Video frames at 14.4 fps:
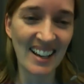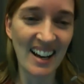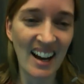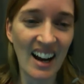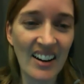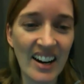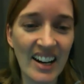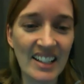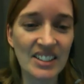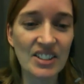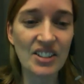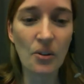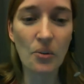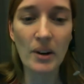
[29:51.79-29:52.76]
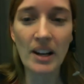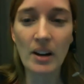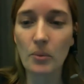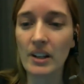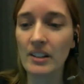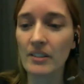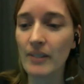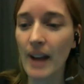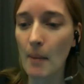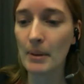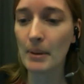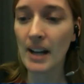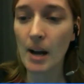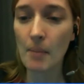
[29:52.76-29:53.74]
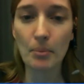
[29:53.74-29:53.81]
All right, so we're going to wrap it
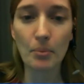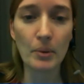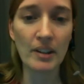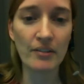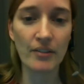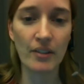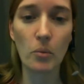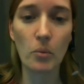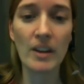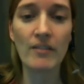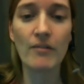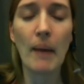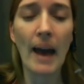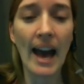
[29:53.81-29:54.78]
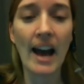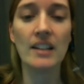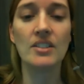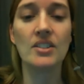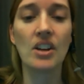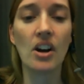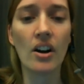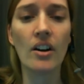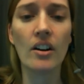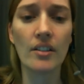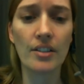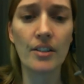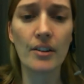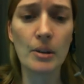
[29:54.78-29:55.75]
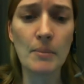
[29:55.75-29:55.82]
up. We've passed our
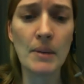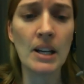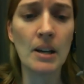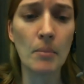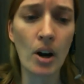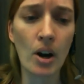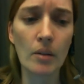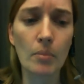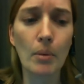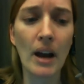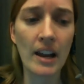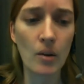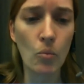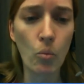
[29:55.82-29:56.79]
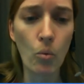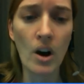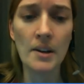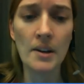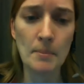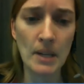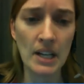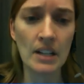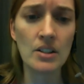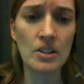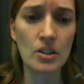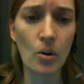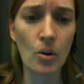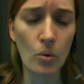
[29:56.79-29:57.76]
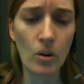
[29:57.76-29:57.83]
30-minute mark by 1 minute,
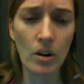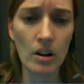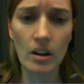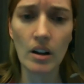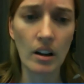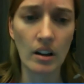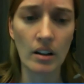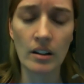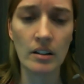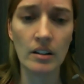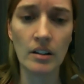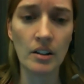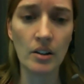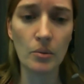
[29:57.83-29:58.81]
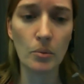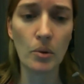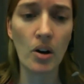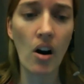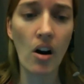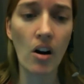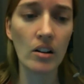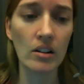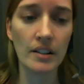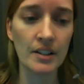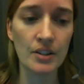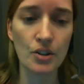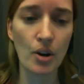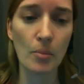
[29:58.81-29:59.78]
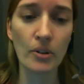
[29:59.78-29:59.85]
so you know, we're all in
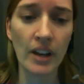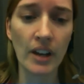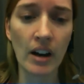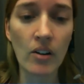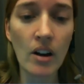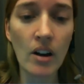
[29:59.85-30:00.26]
trouble now.